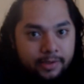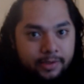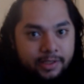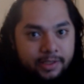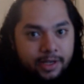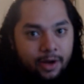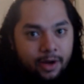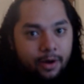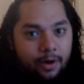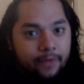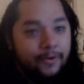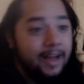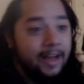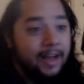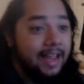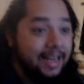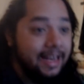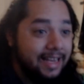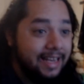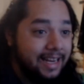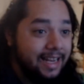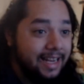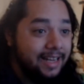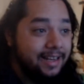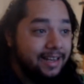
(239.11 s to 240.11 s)
So if I
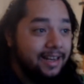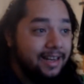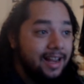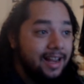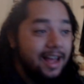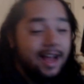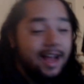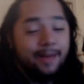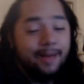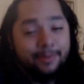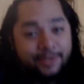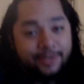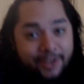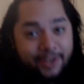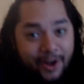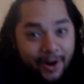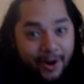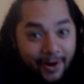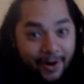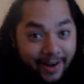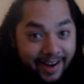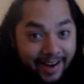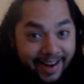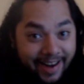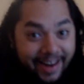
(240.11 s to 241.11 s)
did, I'm
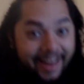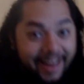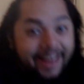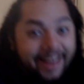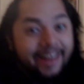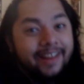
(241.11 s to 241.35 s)
sorry.